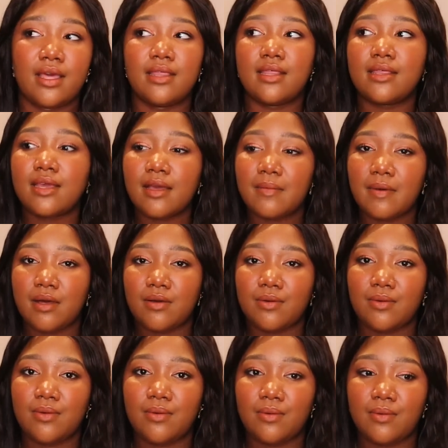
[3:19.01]
The thing
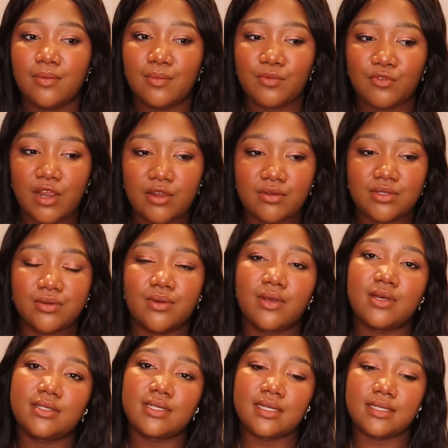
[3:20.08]
about fragrance
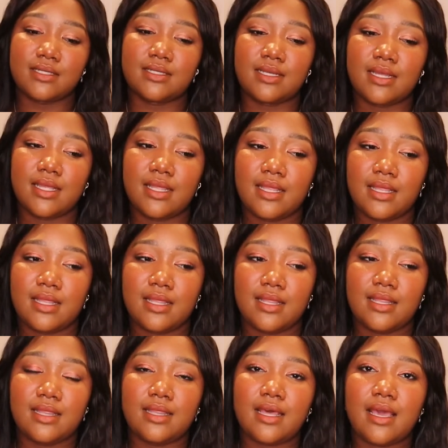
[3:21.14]
oils is
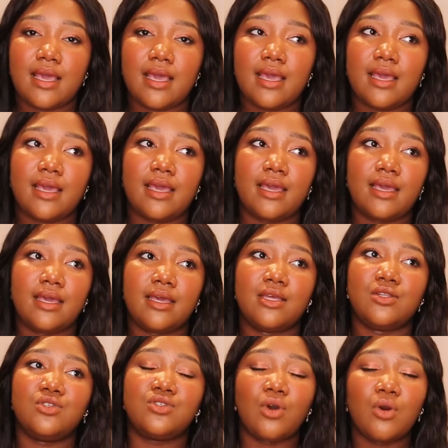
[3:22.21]
they
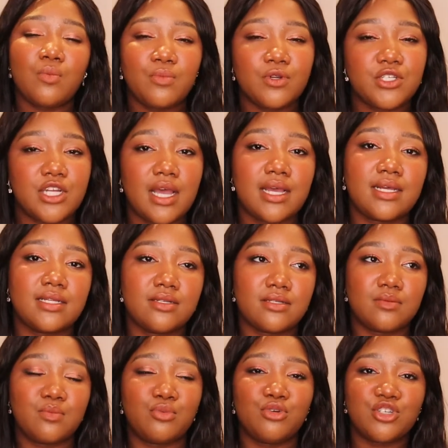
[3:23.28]
don't
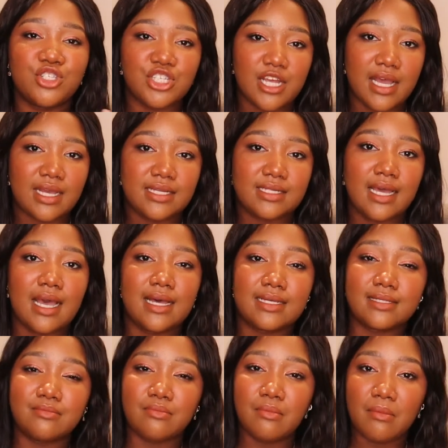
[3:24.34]
project
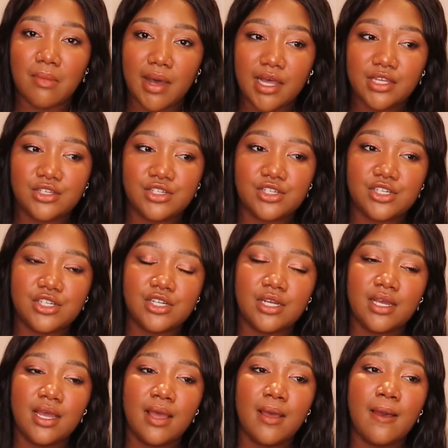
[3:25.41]
as much,
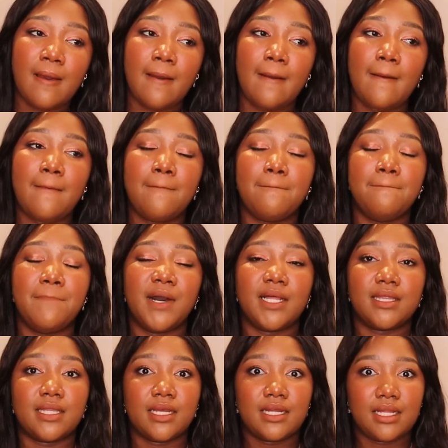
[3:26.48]

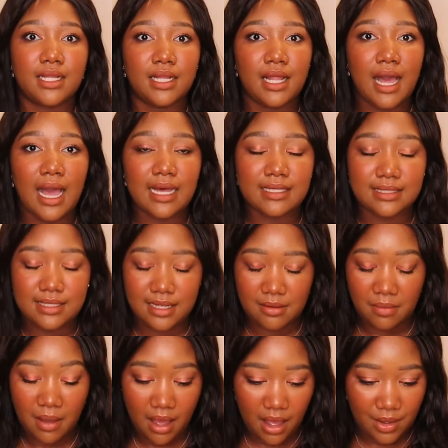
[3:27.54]
but their lasting
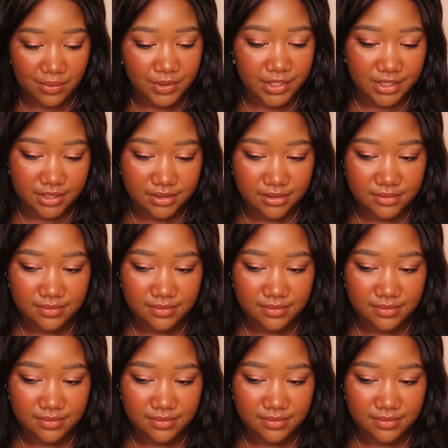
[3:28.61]
power